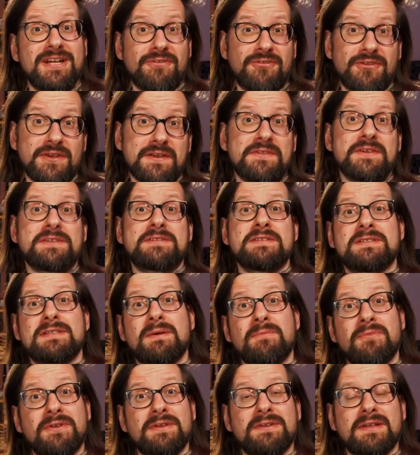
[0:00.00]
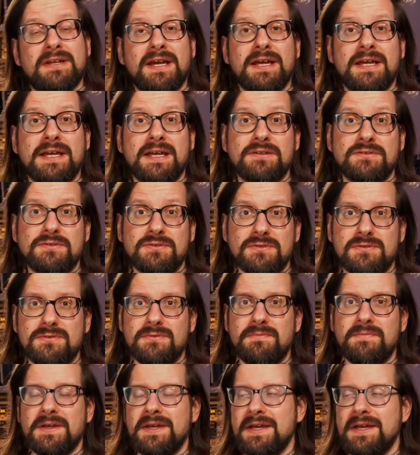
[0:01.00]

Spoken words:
I think this is something that I can do.